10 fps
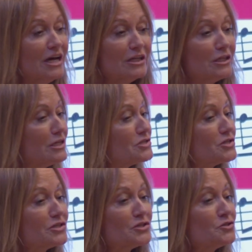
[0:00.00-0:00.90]

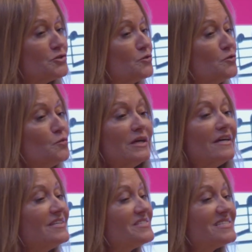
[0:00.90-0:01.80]
listen to
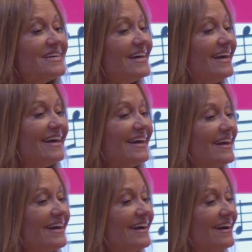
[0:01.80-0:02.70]
it
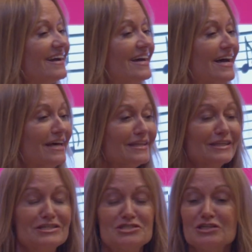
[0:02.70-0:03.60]
sing,
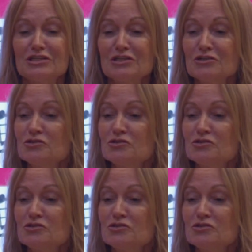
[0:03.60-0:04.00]
listen